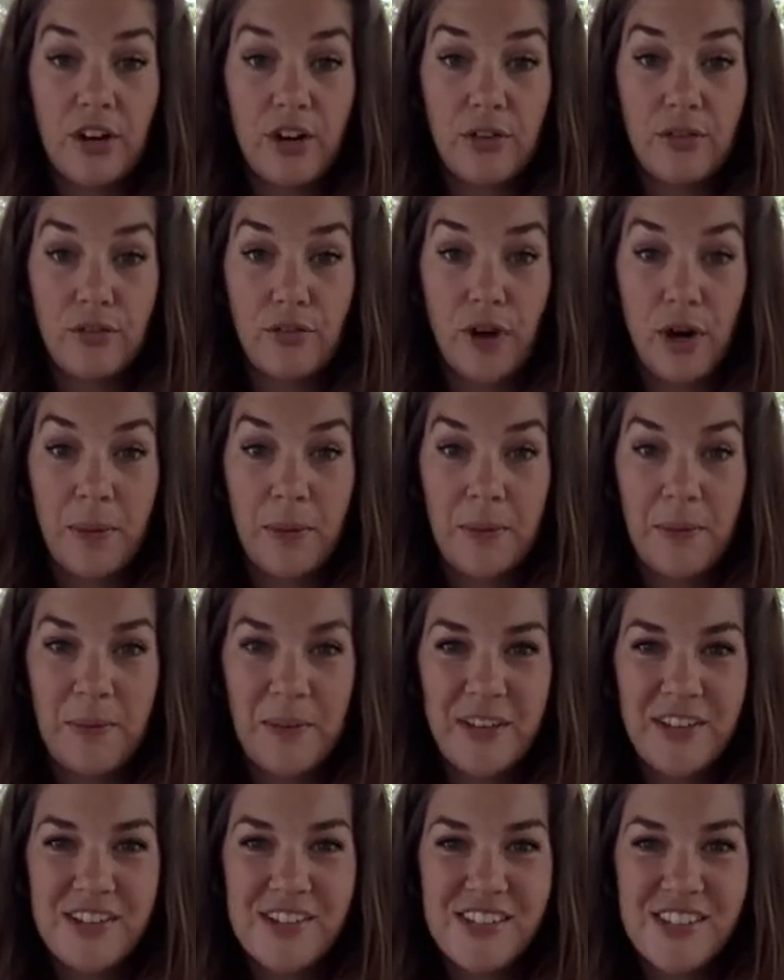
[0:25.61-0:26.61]
in front of me
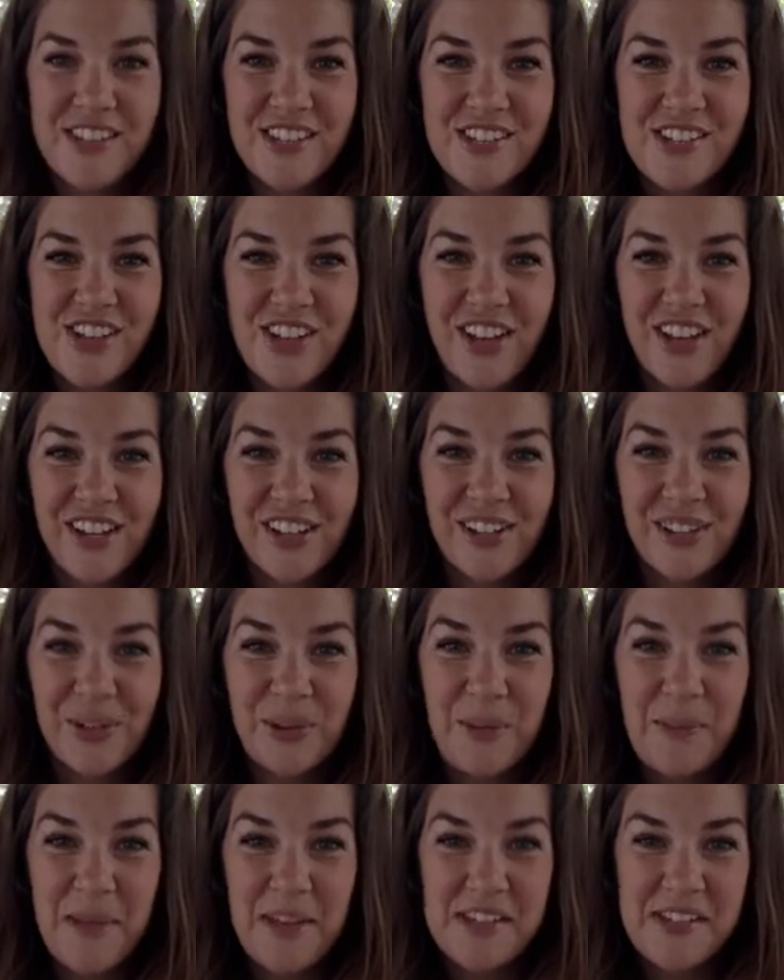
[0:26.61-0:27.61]
because things could get a
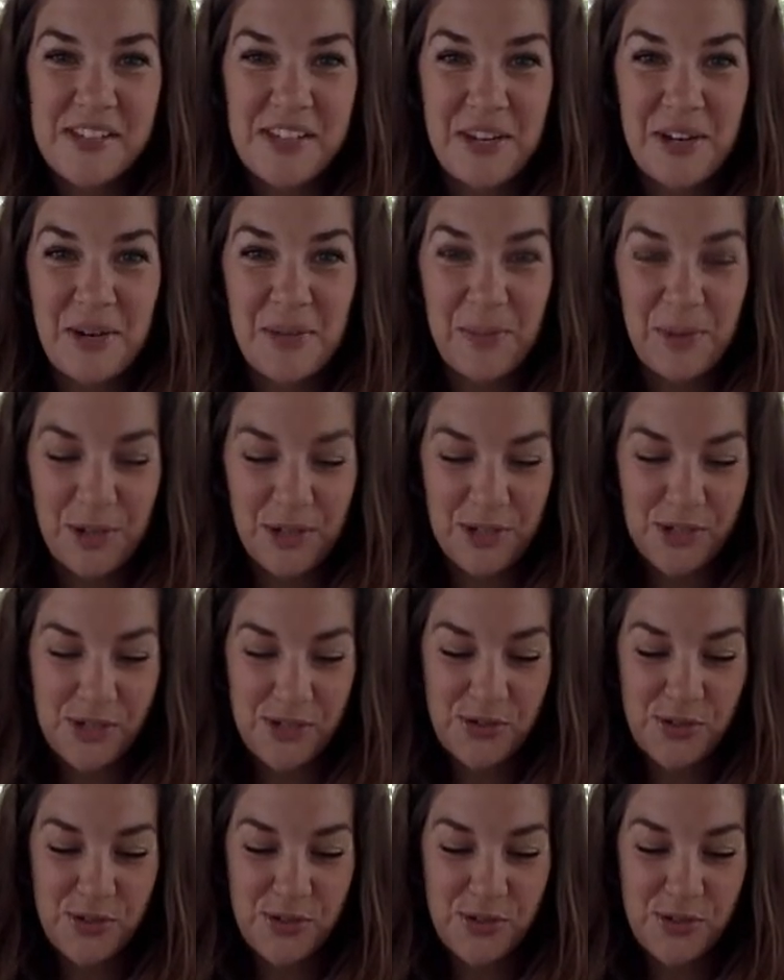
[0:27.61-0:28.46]
little messy here pretty soon,